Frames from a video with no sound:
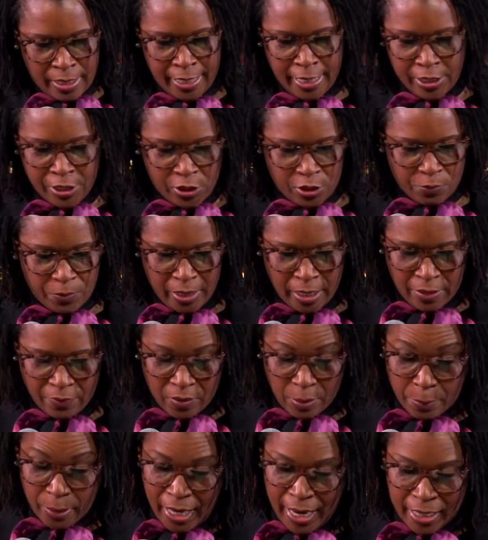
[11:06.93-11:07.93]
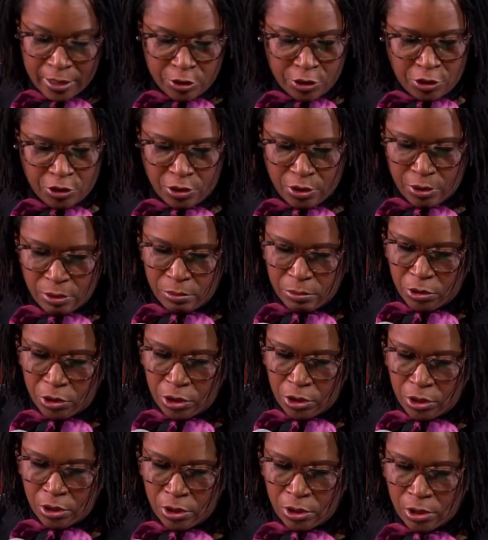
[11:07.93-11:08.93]
history of the Black
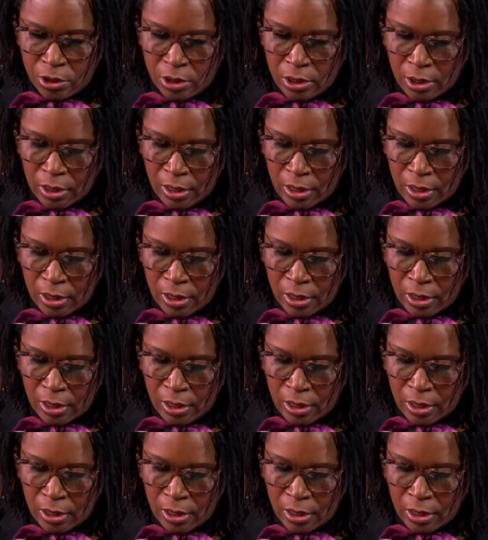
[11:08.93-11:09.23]
church,